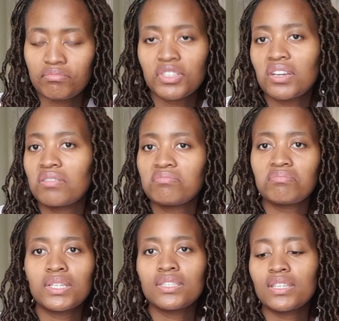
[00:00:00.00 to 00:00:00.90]
Yeah,
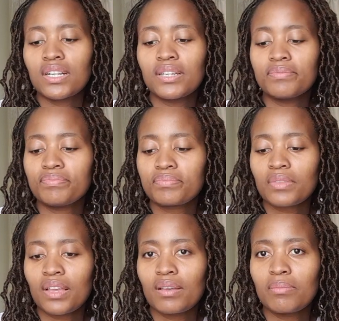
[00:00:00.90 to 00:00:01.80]

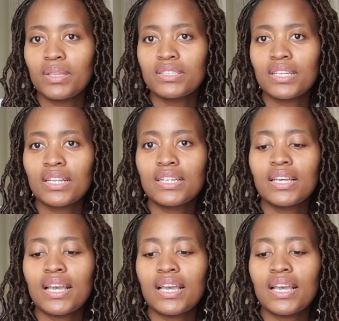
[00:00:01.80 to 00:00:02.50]
basically.